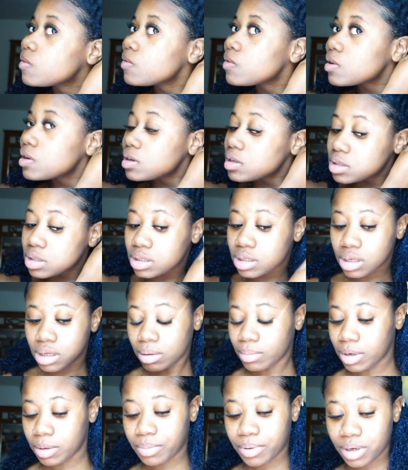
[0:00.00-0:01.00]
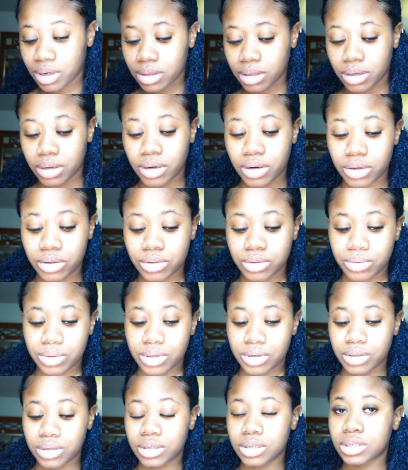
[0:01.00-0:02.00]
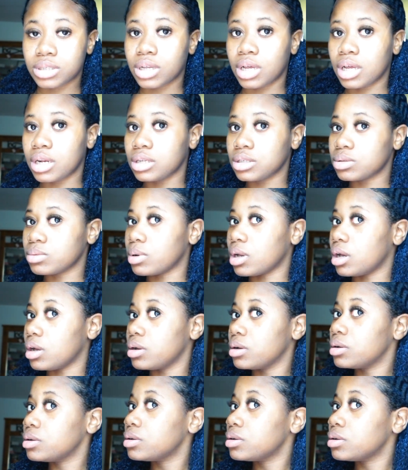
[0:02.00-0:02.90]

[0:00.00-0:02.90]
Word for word: Let me see. I'm gonna put in the girls one on this side as well.